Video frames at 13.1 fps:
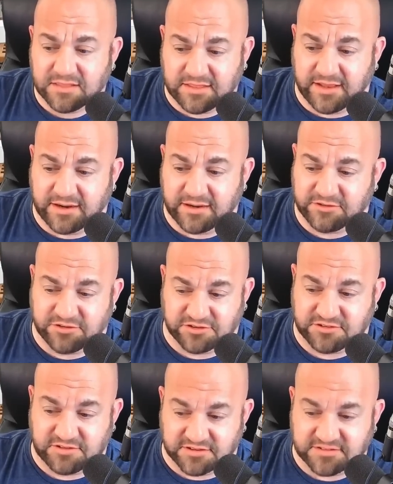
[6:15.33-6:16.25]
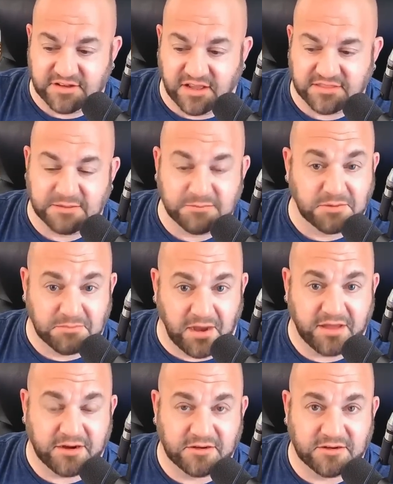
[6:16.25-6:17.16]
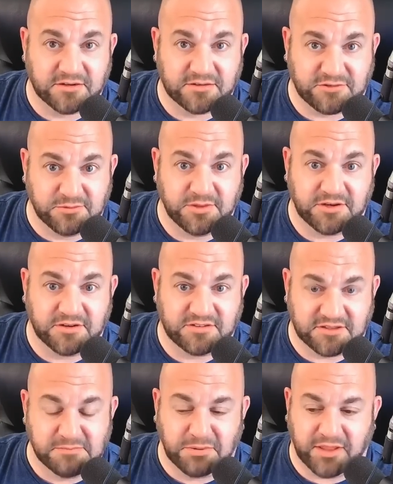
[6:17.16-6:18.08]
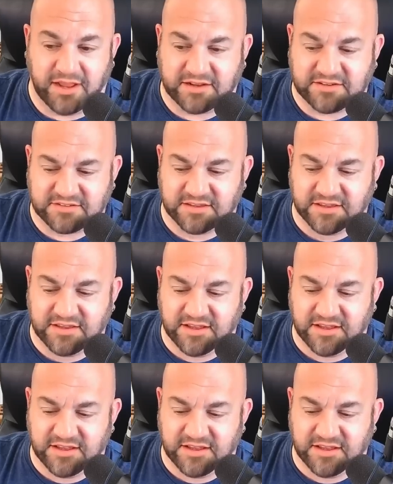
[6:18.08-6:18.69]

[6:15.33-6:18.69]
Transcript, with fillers: that just does nothing but monitor two meter simplex